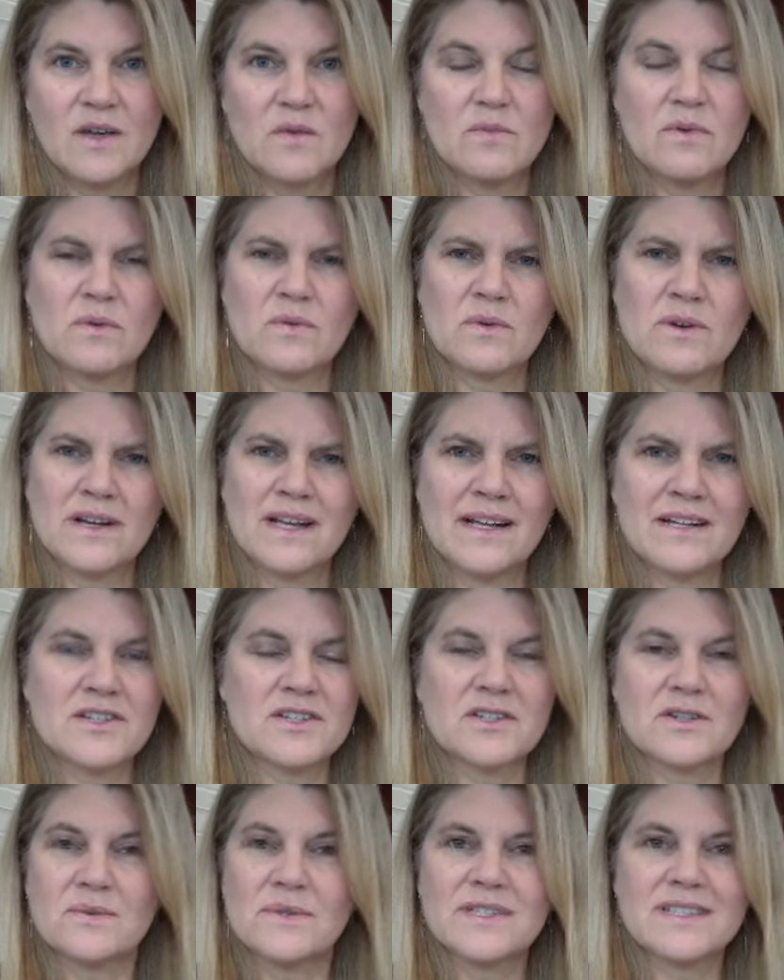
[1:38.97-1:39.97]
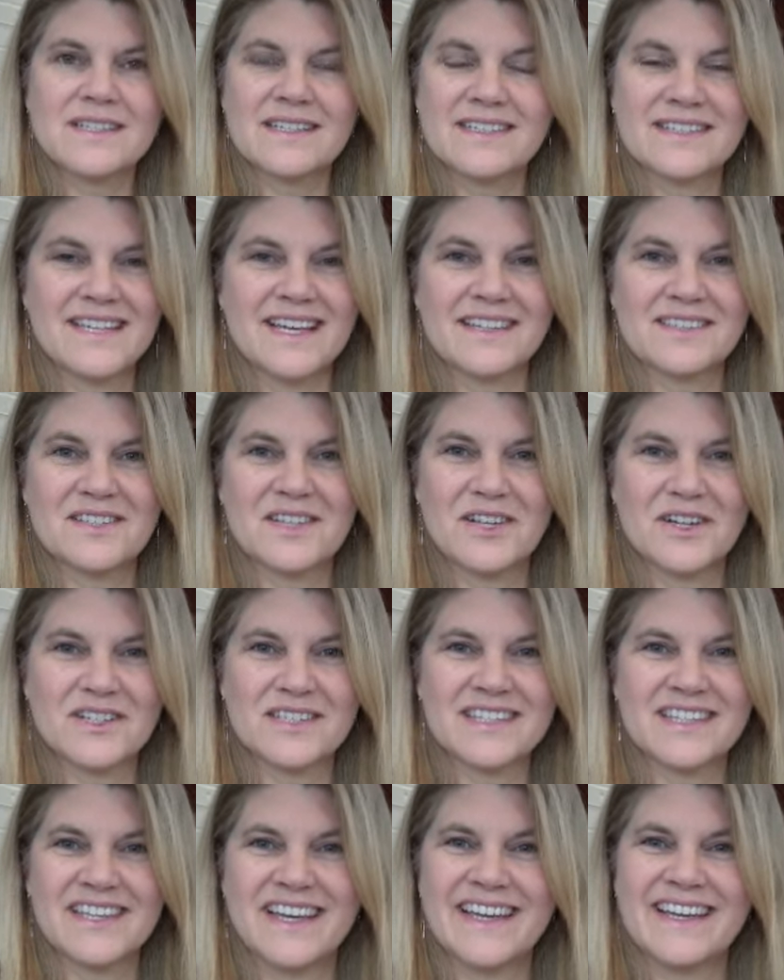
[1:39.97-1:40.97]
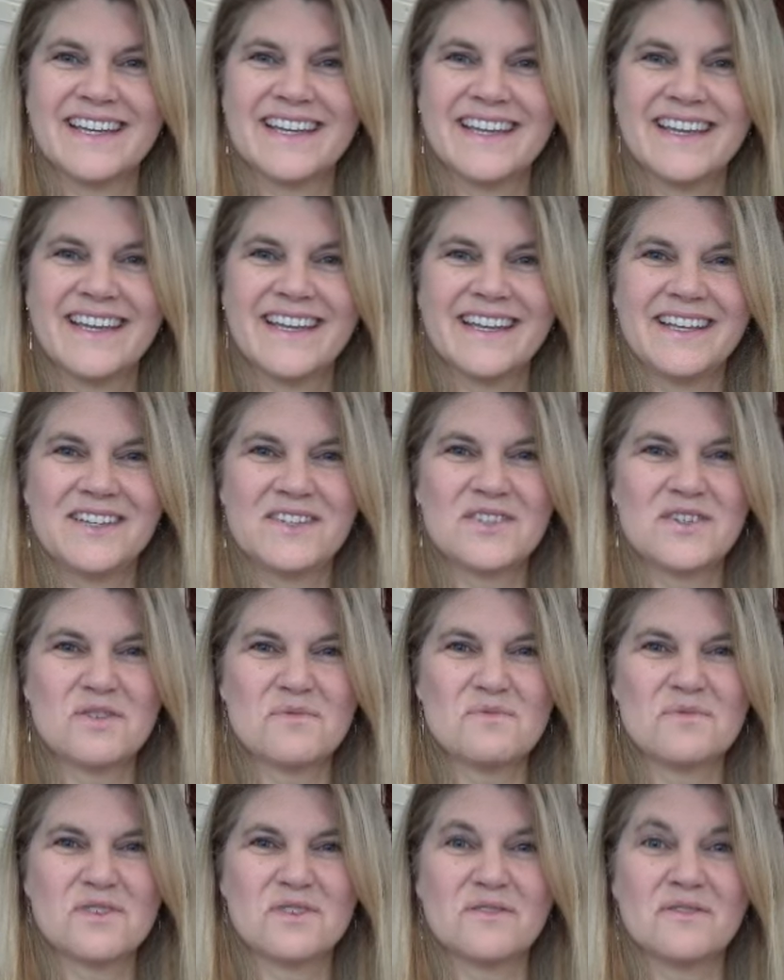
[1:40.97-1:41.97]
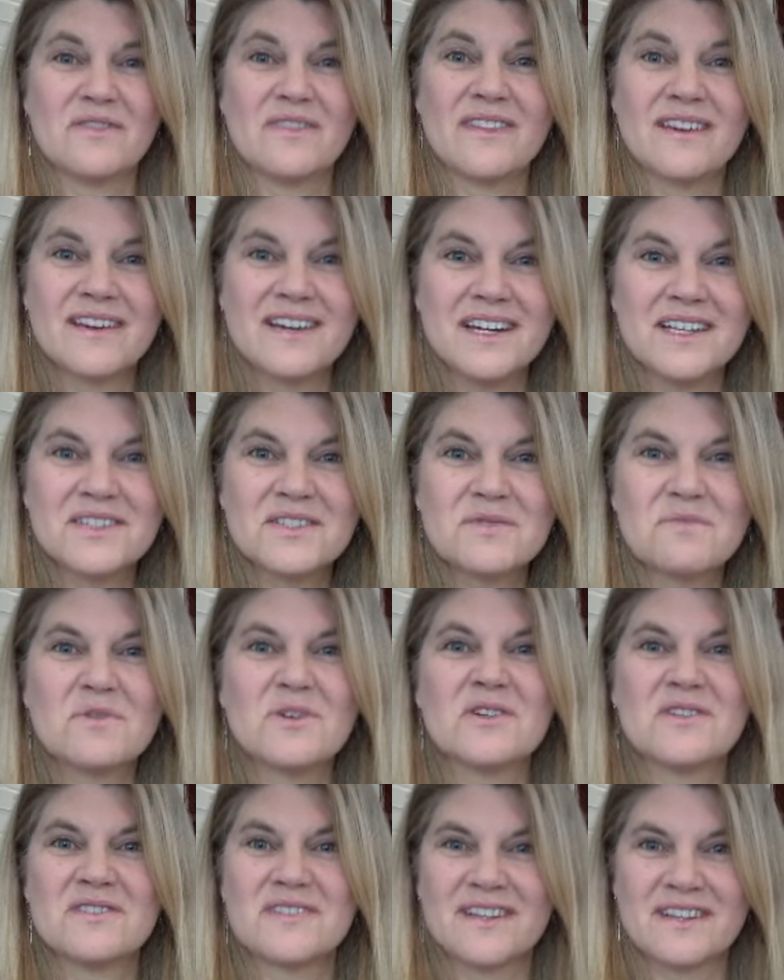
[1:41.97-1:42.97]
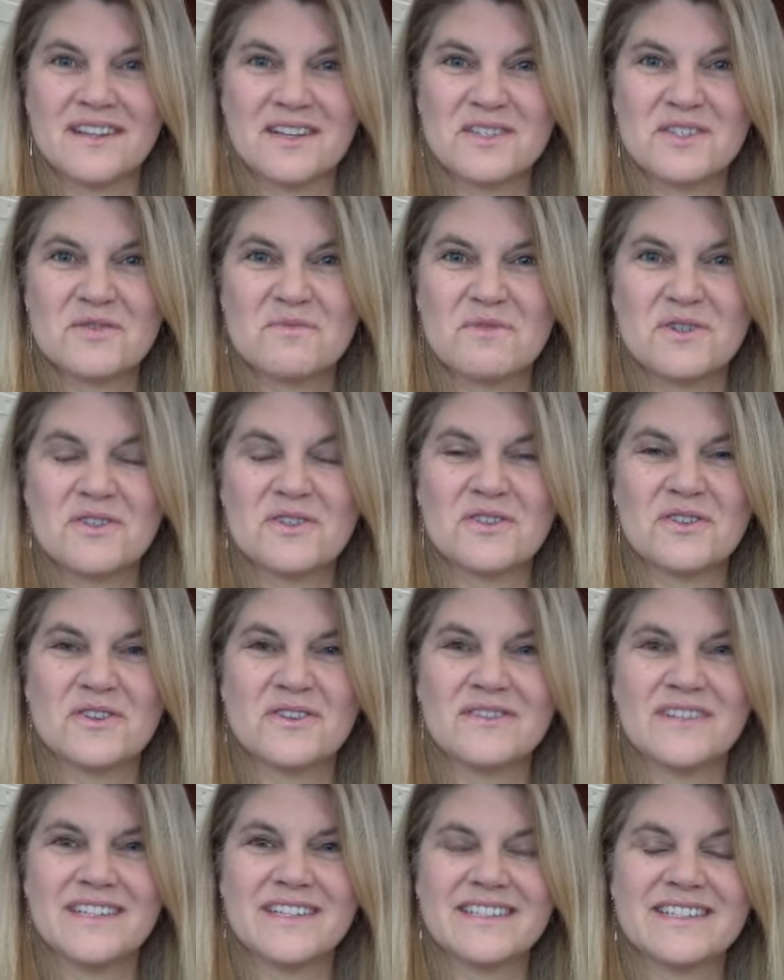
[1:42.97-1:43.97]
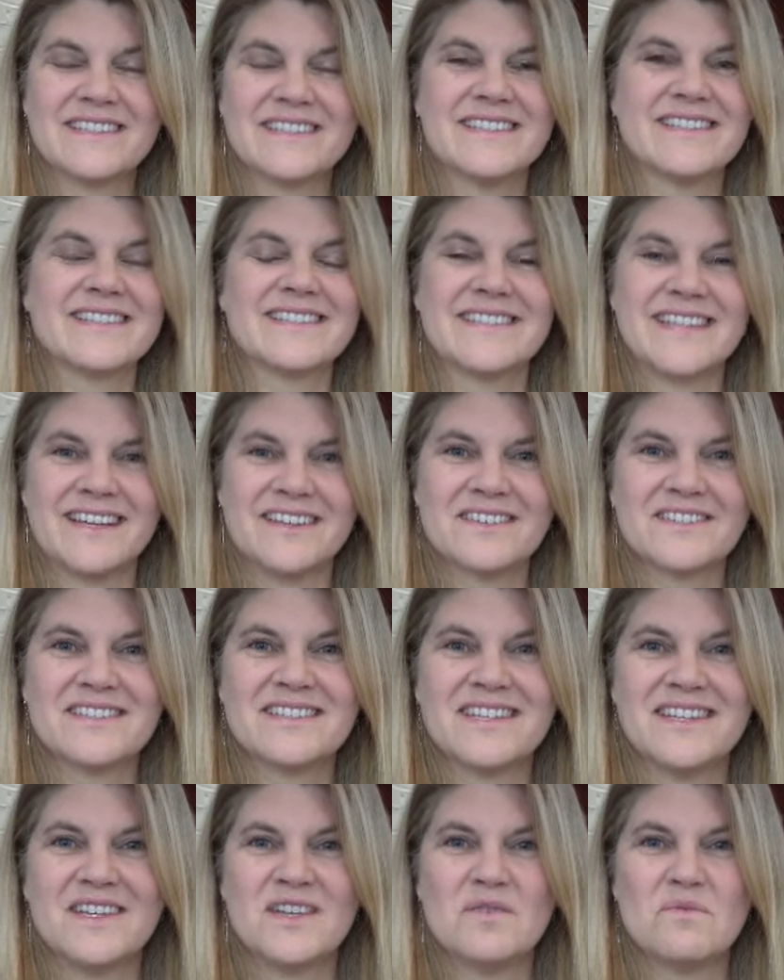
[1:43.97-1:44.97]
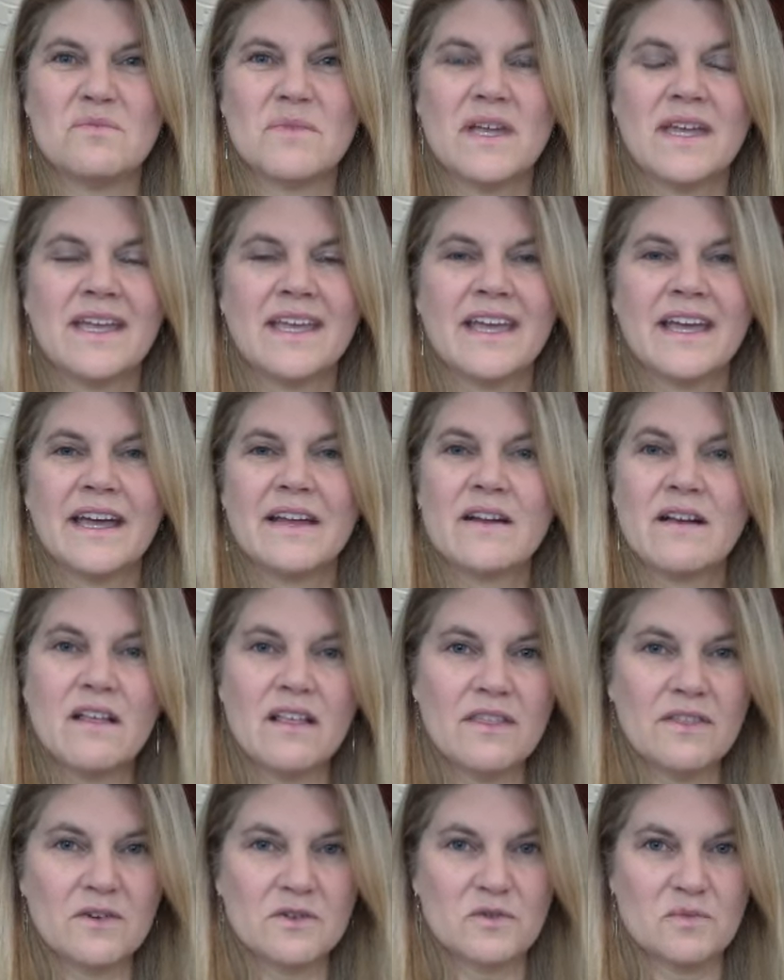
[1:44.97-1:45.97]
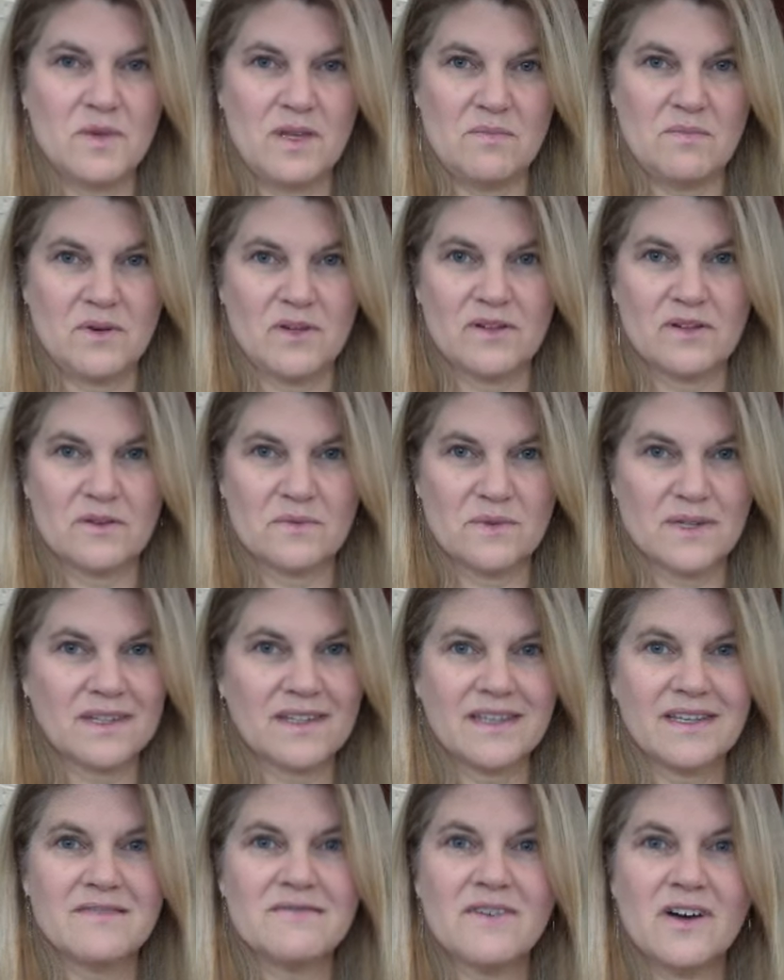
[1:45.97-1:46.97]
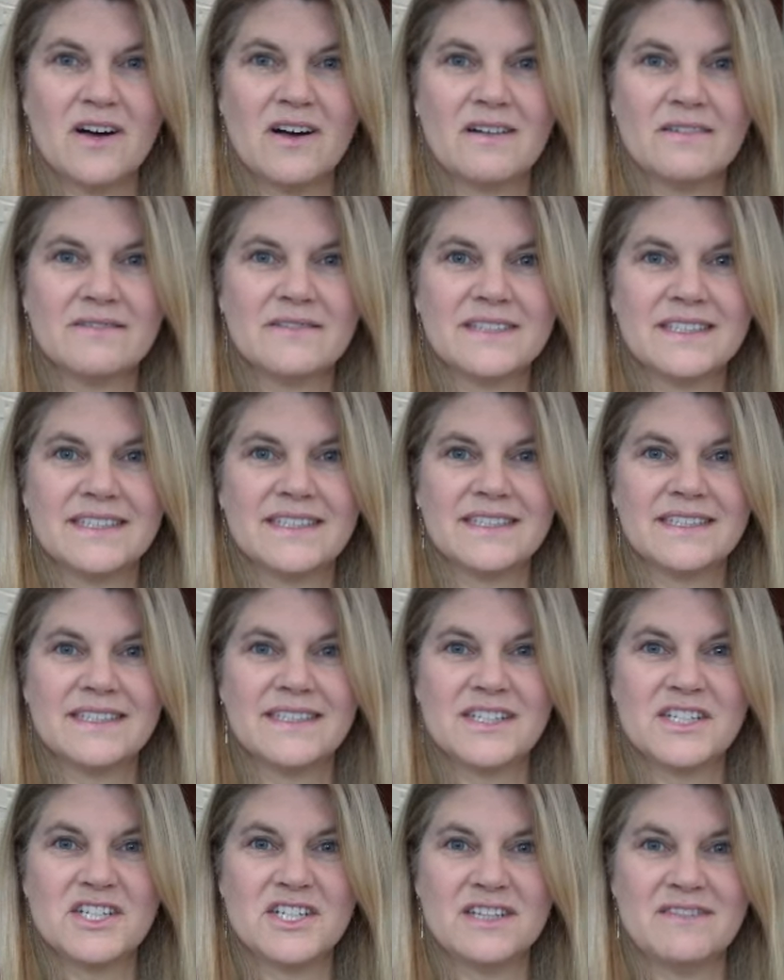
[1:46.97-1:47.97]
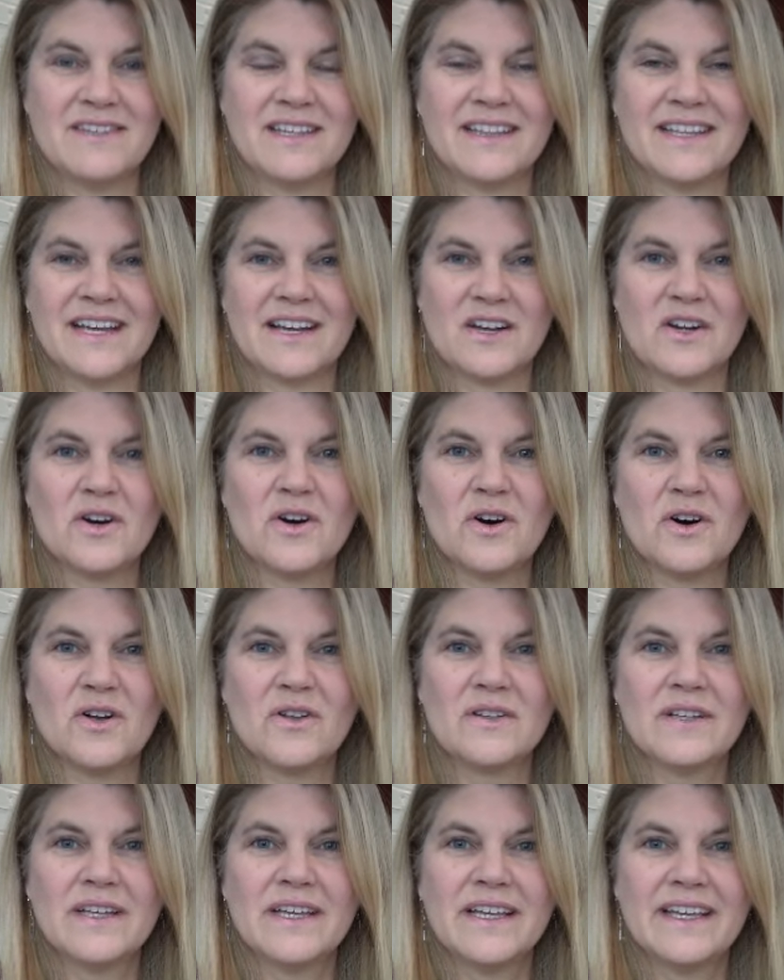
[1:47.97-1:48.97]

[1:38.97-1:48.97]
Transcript: but we're not sure what success looks like in terms of the customers and customer service and the sales team. And all of those people are really involved in achieving that goal.